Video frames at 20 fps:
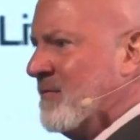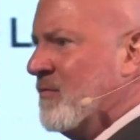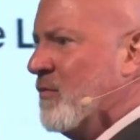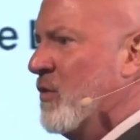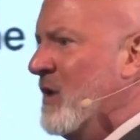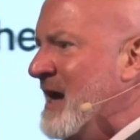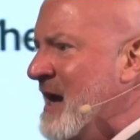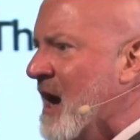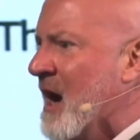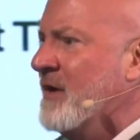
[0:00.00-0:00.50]

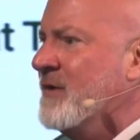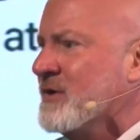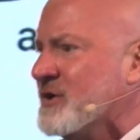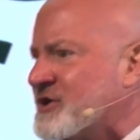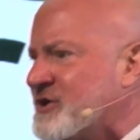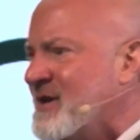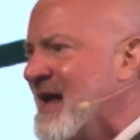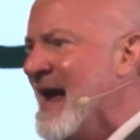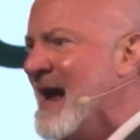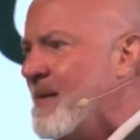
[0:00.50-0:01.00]
we
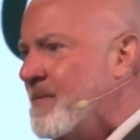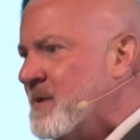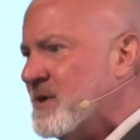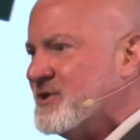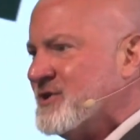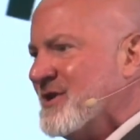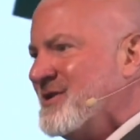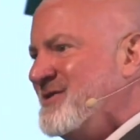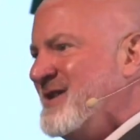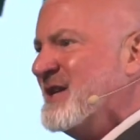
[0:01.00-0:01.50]
understand
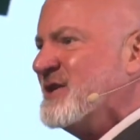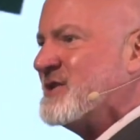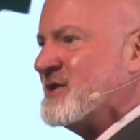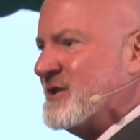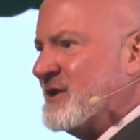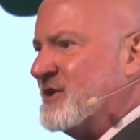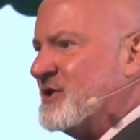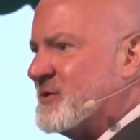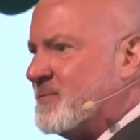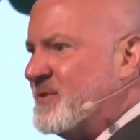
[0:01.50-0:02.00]
there's a distance